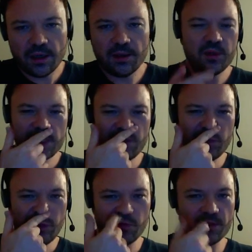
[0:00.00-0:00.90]

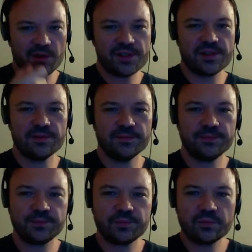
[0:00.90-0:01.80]
Safety first.
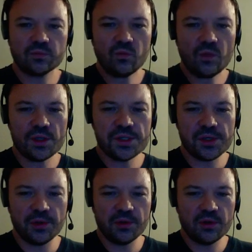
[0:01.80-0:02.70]

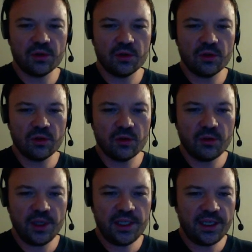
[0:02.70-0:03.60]
So
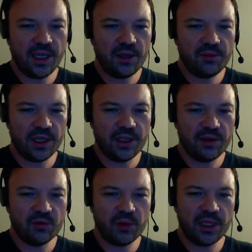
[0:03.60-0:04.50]
queen d8 with the idea
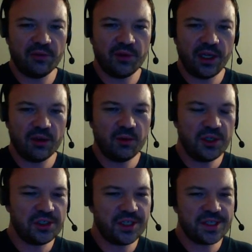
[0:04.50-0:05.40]
of queen f8,
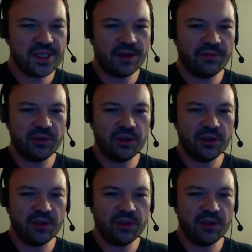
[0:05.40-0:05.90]
queen g7.